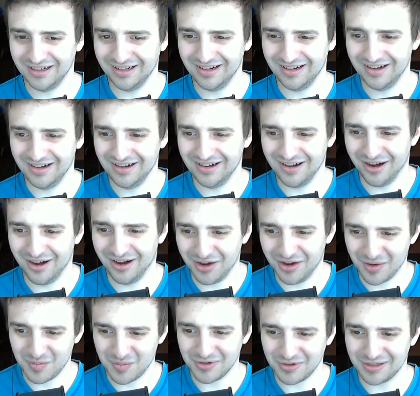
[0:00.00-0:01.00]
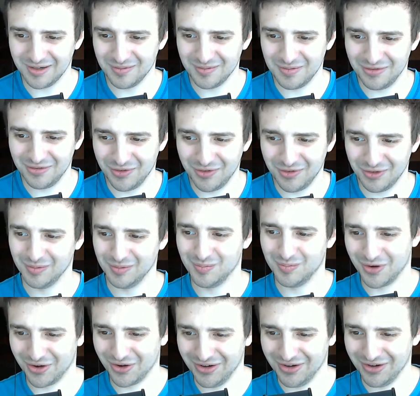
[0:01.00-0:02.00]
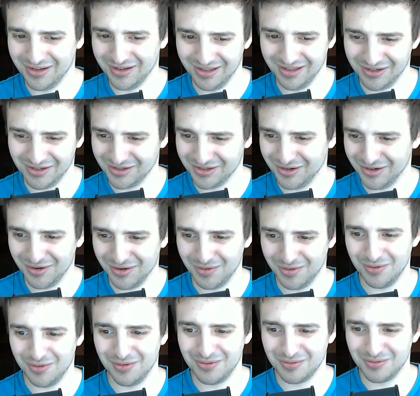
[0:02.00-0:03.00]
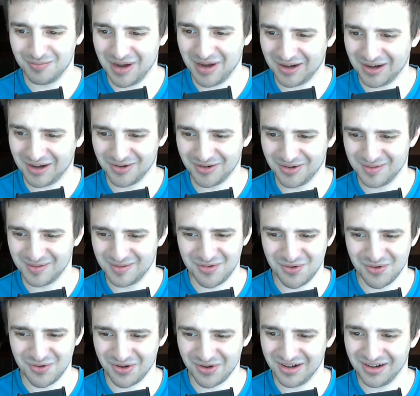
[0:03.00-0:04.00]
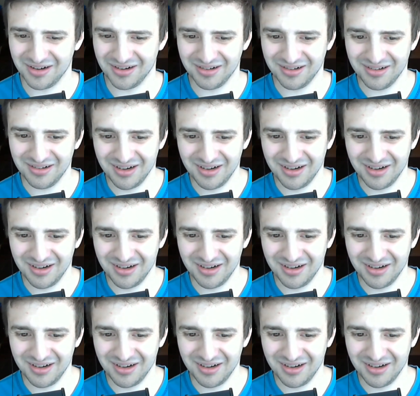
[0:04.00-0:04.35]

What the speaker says: 100% of me feels burned that there's no backward support, and